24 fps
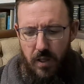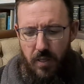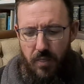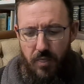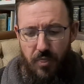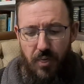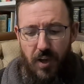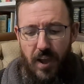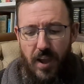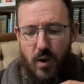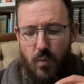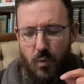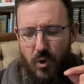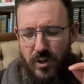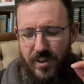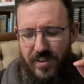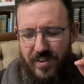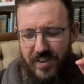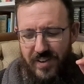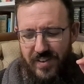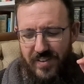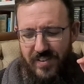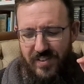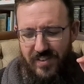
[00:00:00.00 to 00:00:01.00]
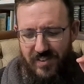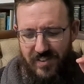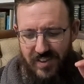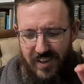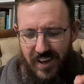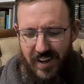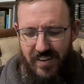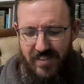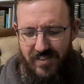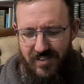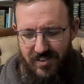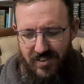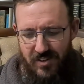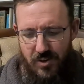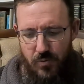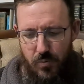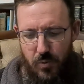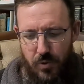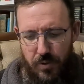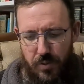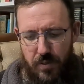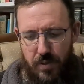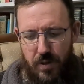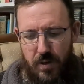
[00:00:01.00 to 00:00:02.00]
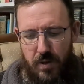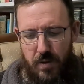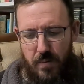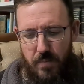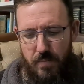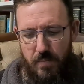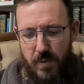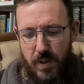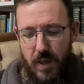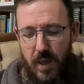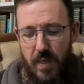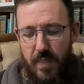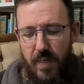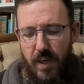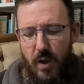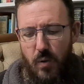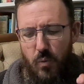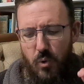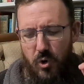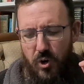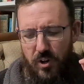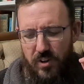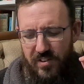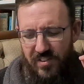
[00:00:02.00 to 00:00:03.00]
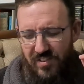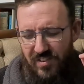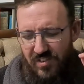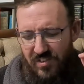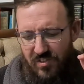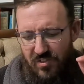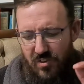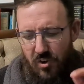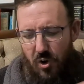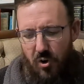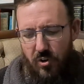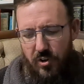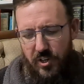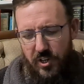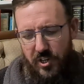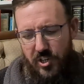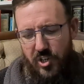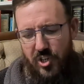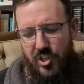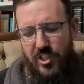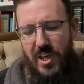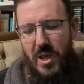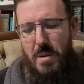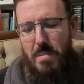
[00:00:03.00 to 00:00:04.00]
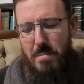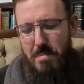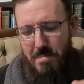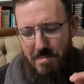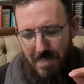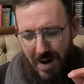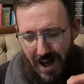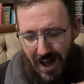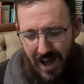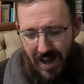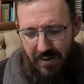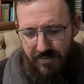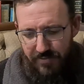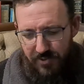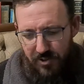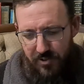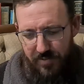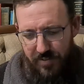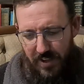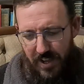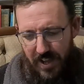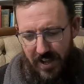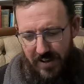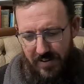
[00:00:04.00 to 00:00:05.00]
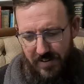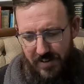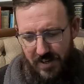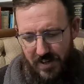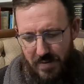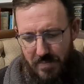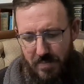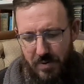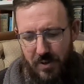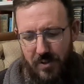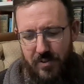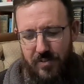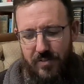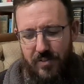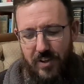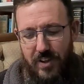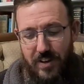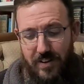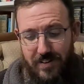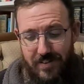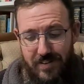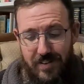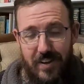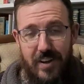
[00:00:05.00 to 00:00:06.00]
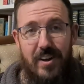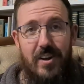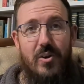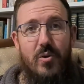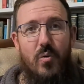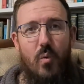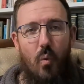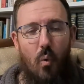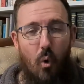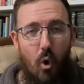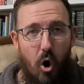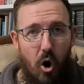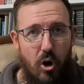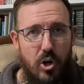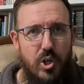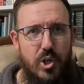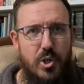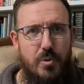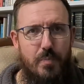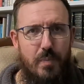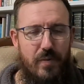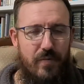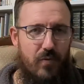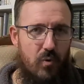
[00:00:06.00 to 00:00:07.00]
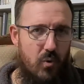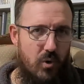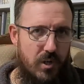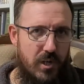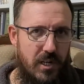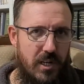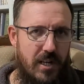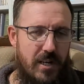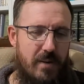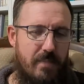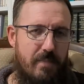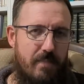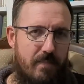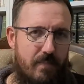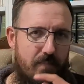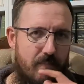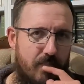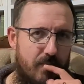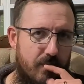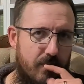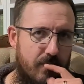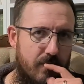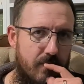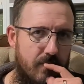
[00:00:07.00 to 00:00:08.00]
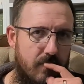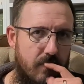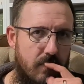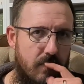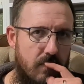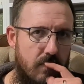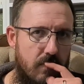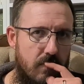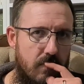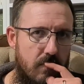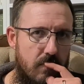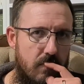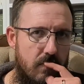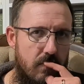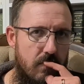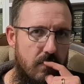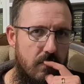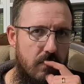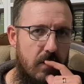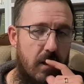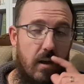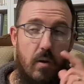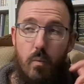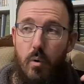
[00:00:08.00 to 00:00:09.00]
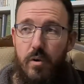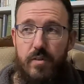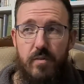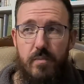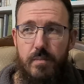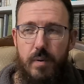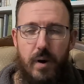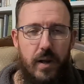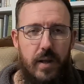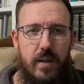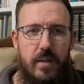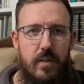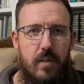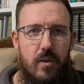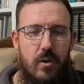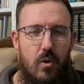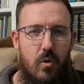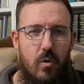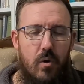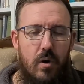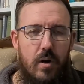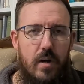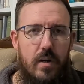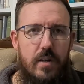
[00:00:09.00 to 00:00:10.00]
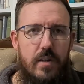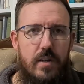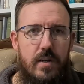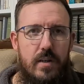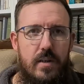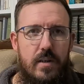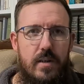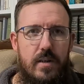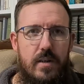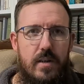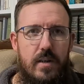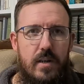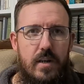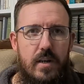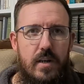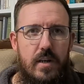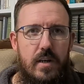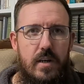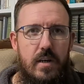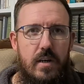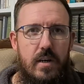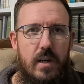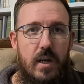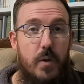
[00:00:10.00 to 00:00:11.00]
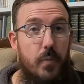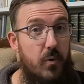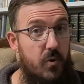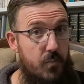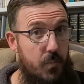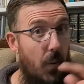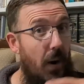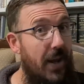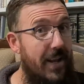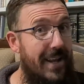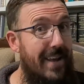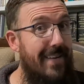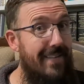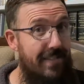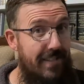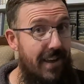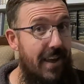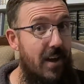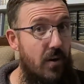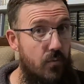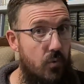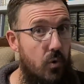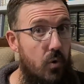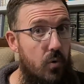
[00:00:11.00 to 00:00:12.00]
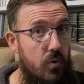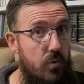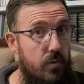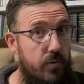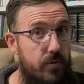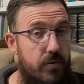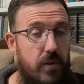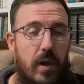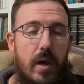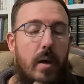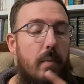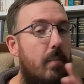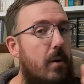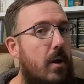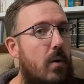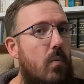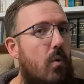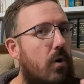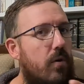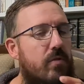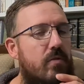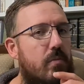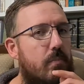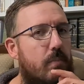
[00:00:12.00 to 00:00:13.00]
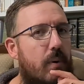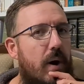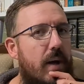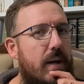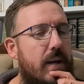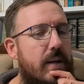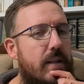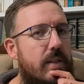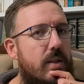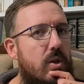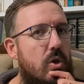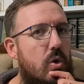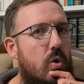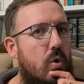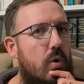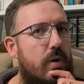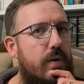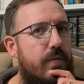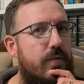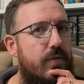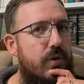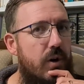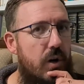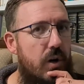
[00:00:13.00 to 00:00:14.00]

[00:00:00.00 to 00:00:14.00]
They were disgusted with him. They were astonished. They marveled at him because he didn't wash before dinner. He wasn't breaking the law. He was breaking their rules, but he wasn't breaking the law of